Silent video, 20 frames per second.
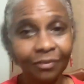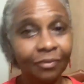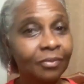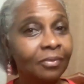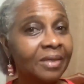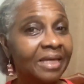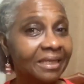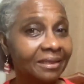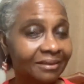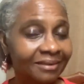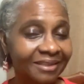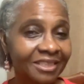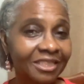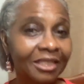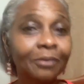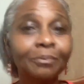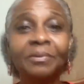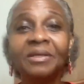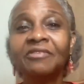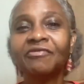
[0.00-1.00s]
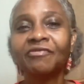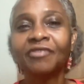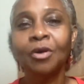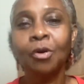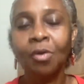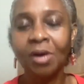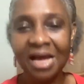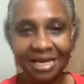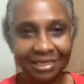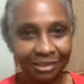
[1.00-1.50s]
Well, chickpea
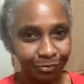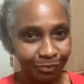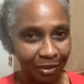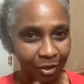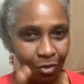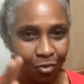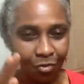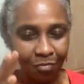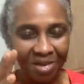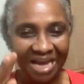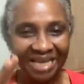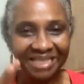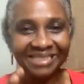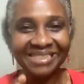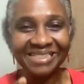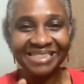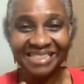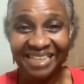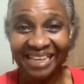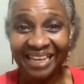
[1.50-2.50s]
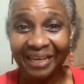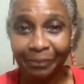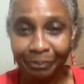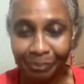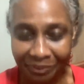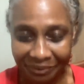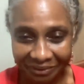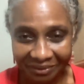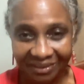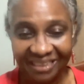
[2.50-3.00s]
flour has become a
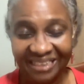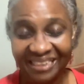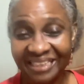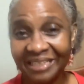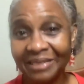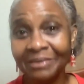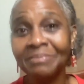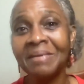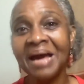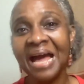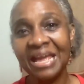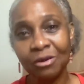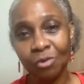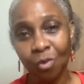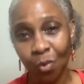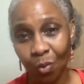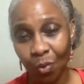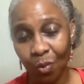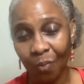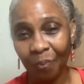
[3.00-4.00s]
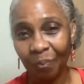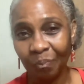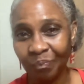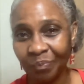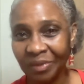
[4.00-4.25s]
staple in my home,